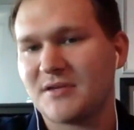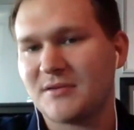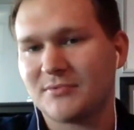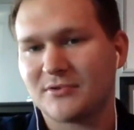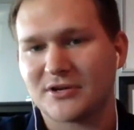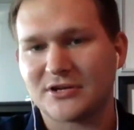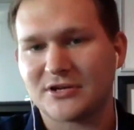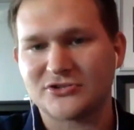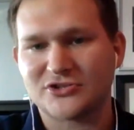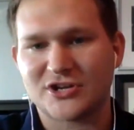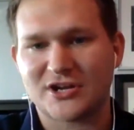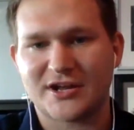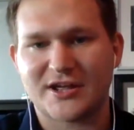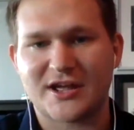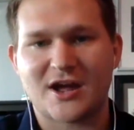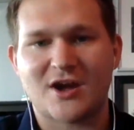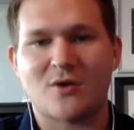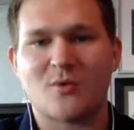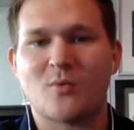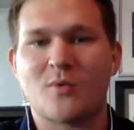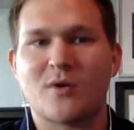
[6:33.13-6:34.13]
People can check
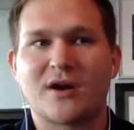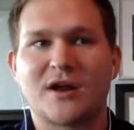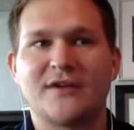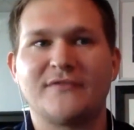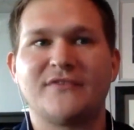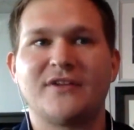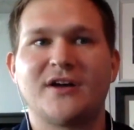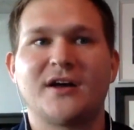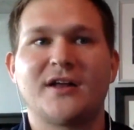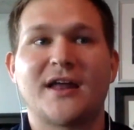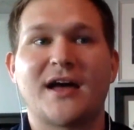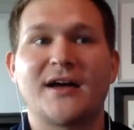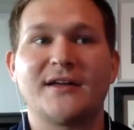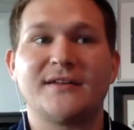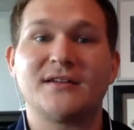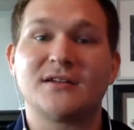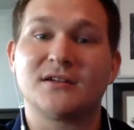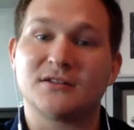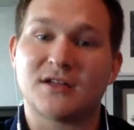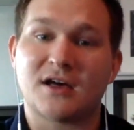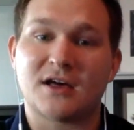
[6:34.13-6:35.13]
out what I've done. I
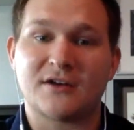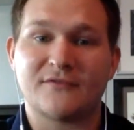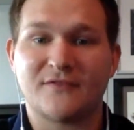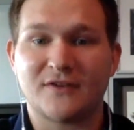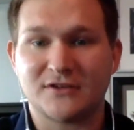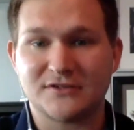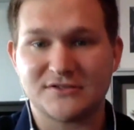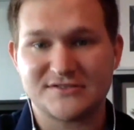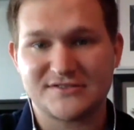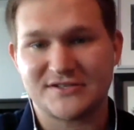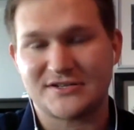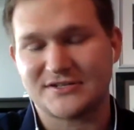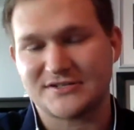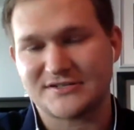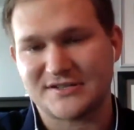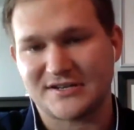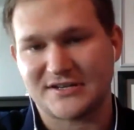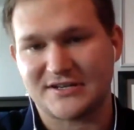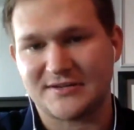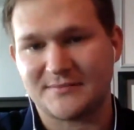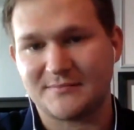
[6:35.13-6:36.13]
did a lot of volunteer
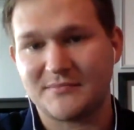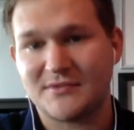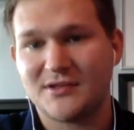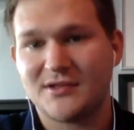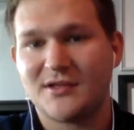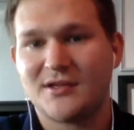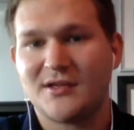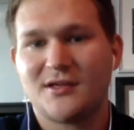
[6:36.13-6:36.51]
time.